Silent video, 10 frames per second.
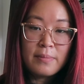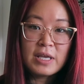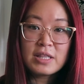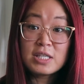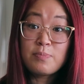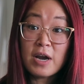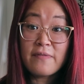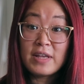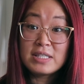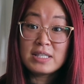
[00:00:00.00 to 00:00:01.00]
I'm gonna eat this
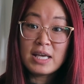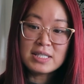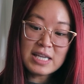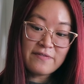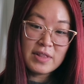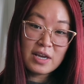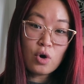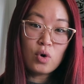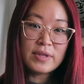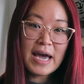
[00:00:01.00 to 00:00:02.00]
breakfast. It's definitely
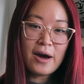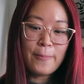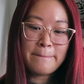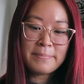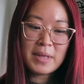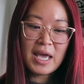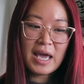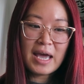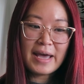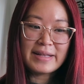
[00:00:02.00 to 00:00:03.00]
cold now
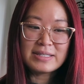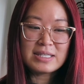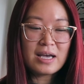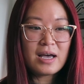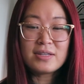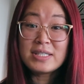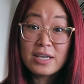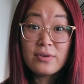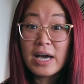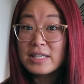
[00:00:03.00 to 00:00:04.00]
and I'll
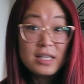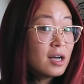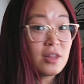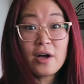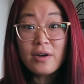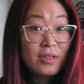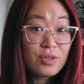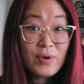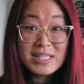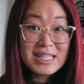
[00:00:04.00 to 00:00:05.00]
take you guys along
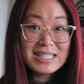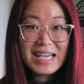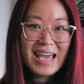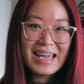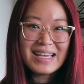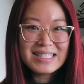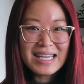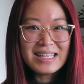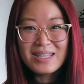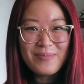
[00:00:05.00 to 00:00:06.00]
the rest of the day.
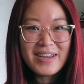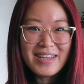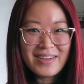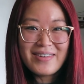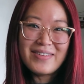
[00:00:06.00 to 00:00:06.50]
Excited to bring you